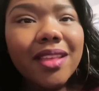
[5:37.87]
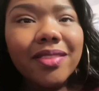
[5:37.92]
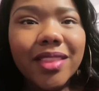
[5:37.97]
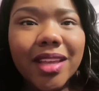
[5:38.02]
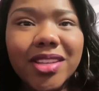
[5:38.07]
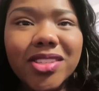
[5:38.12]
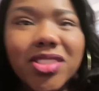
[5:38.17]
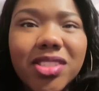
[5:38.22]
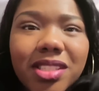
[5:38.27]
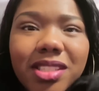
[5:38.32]

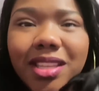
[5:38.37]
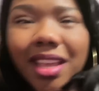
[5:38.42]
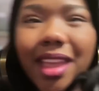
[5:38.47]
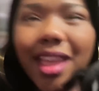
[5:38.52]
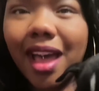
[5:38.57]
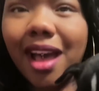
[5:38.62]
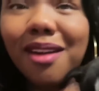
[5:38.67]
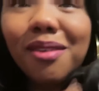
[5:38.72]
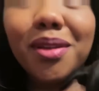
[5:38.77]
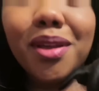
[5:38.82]
that's just like
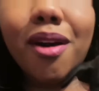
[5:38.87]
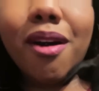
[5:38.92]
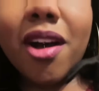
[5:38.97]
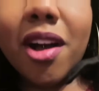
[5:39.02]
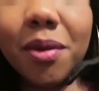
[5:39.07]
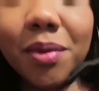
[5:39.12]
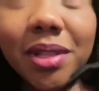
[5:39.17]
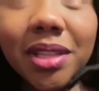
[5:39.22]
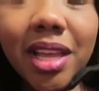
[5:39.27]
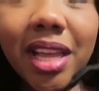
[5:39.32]
how we
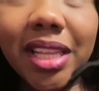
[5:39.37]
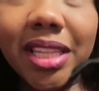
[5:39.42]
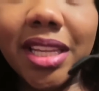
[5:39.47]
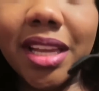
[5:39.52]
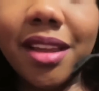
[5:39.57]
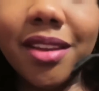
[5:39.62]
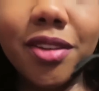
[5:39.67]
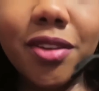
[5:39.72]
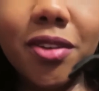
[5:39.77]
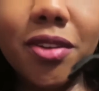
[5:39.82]
are we like
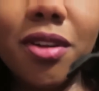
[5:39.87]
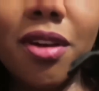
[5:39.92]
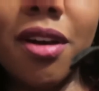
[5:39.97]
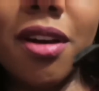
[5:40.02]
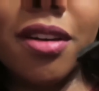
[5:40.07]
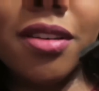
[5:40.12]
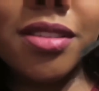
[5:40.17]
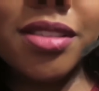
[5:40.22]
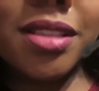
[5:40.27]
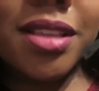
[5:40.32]
the
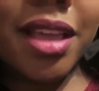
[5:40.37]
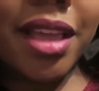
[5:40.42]
underdogs